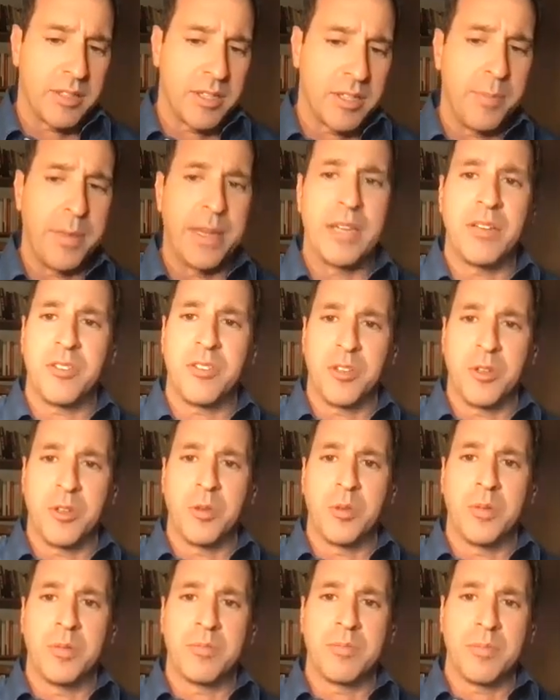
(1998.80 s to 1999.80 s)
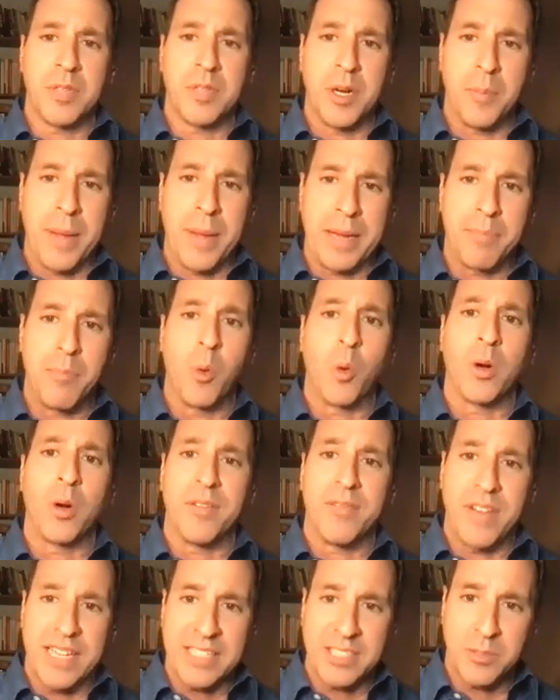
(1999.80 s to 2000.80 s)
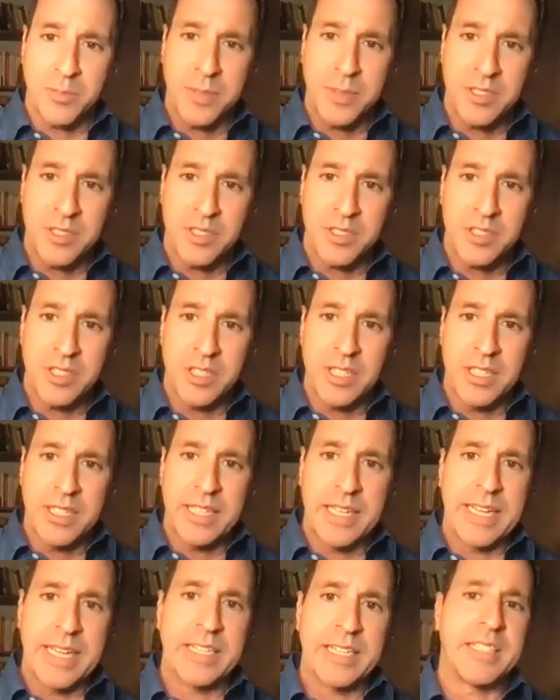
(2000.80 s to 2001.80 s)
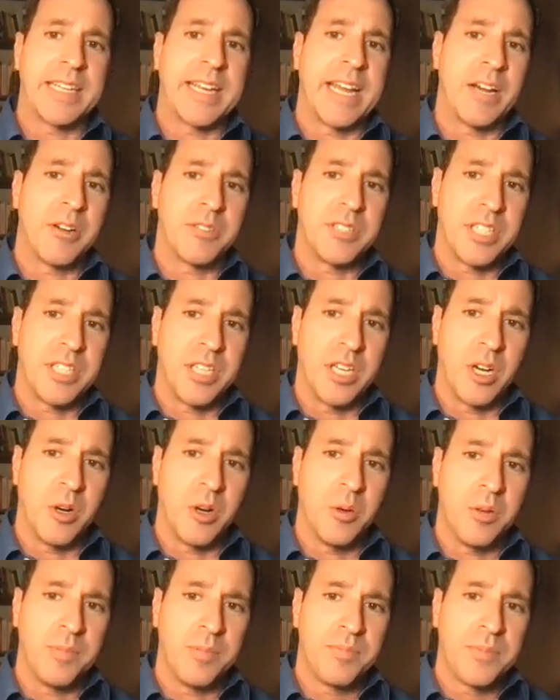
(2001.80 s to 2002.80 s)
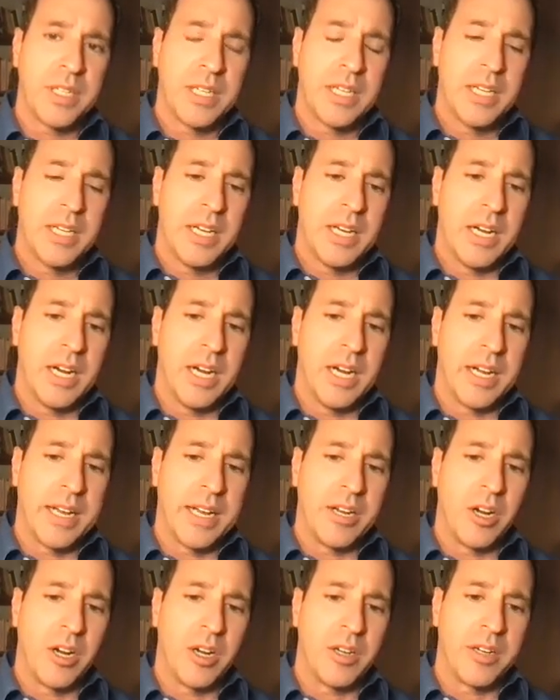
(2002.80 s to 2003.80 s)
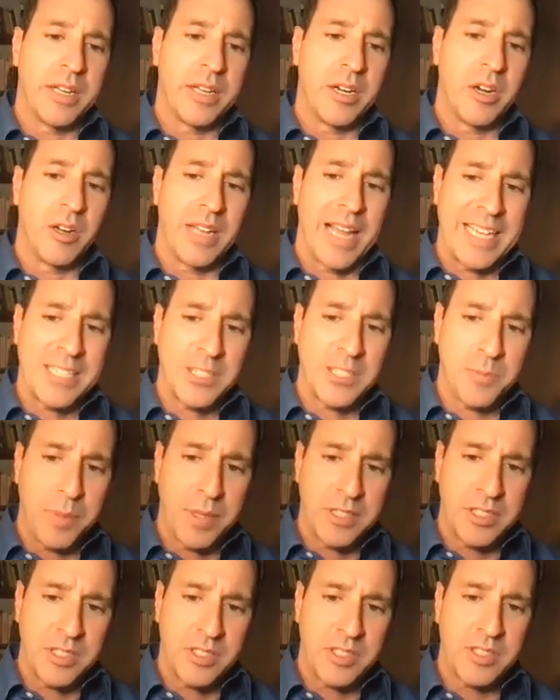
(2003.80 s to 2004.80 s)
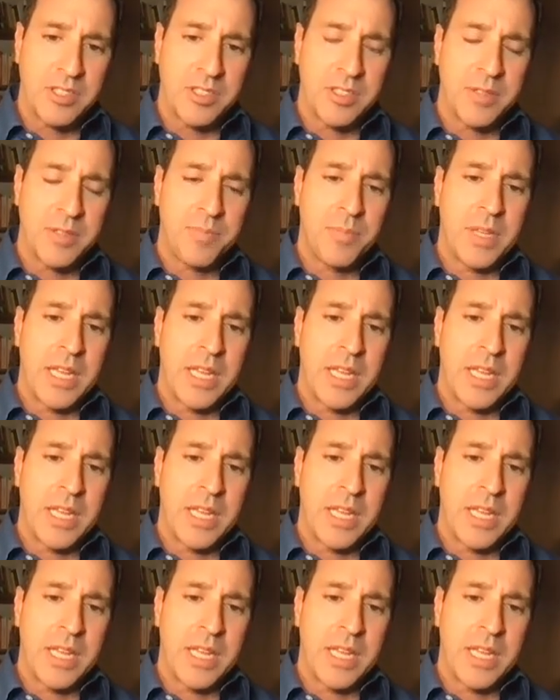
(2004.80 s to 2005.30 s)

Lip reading: committed to make more investments into CareTO in our last budgets.